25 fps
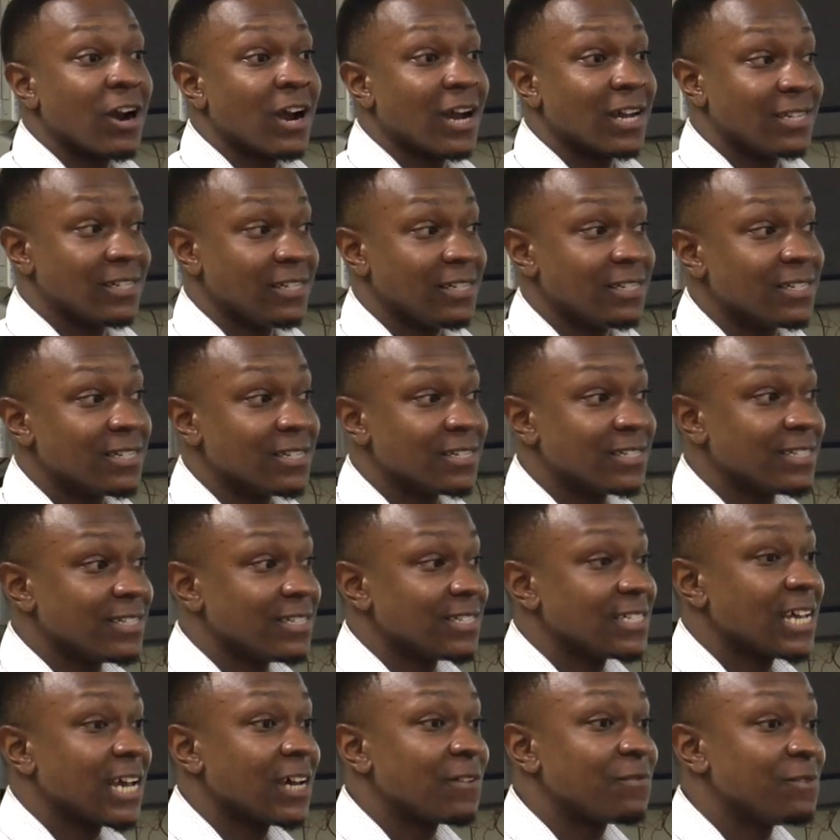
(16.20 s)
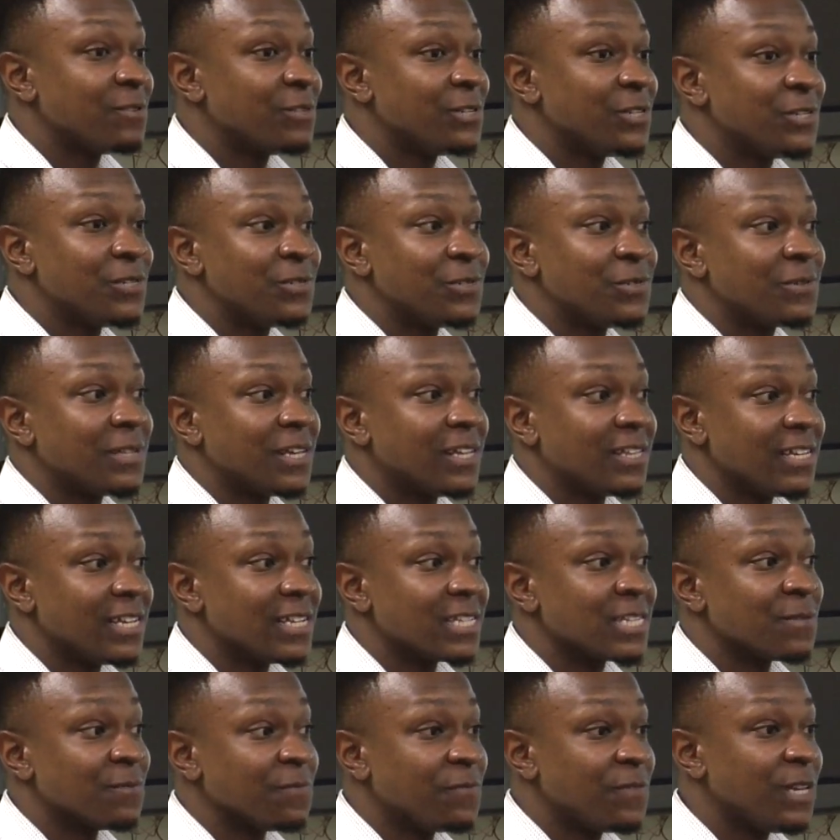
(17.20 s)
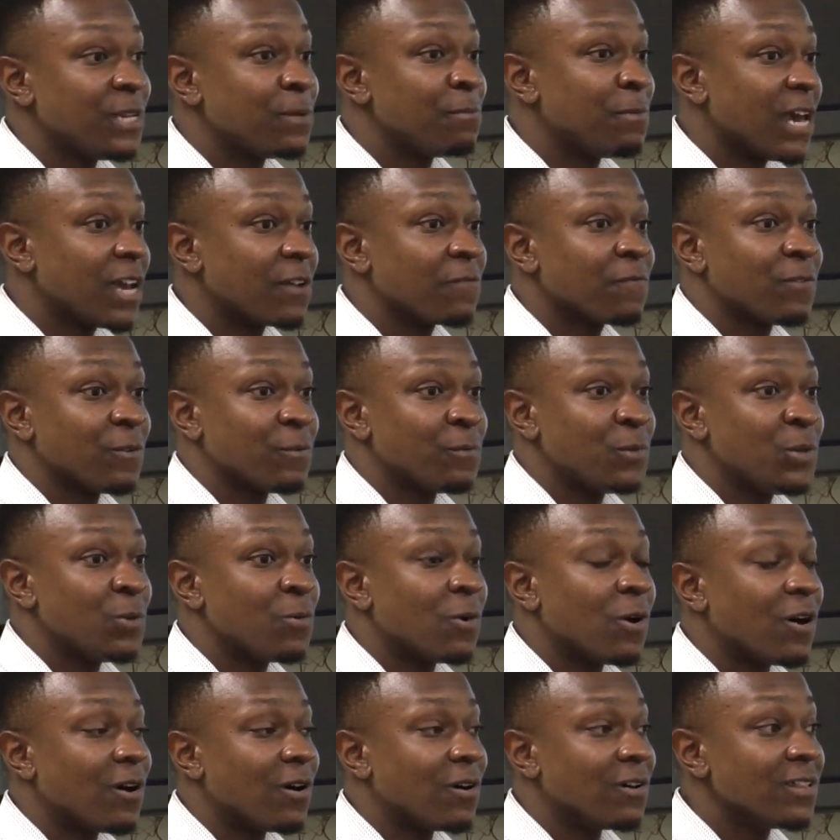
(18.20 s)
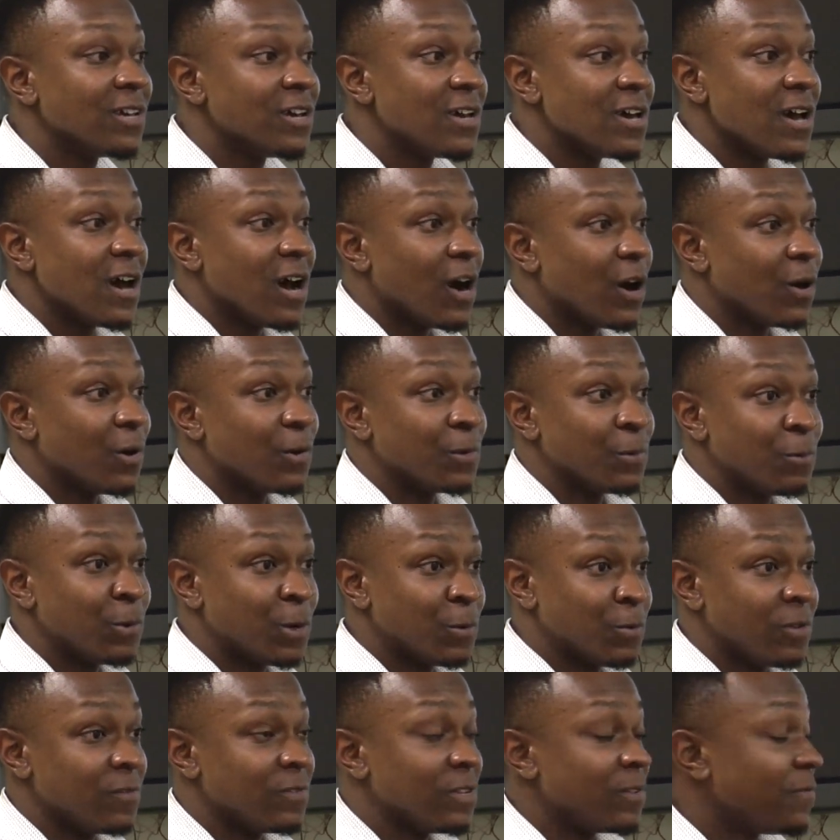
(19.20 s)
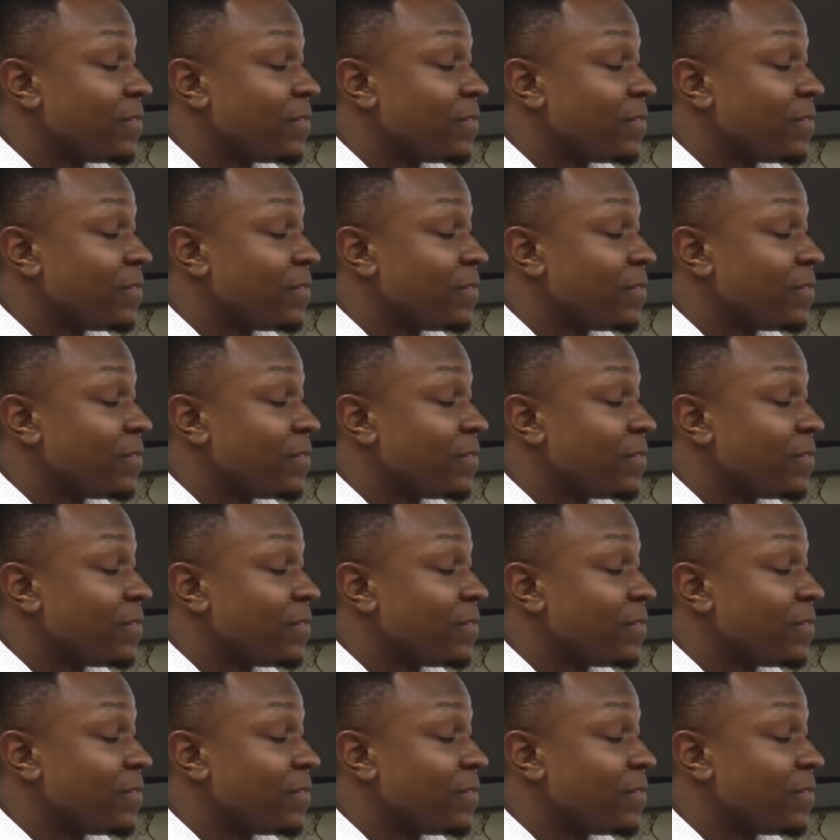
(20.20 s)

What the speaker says: our ideas this afternoon and get some feedback from you all on what we've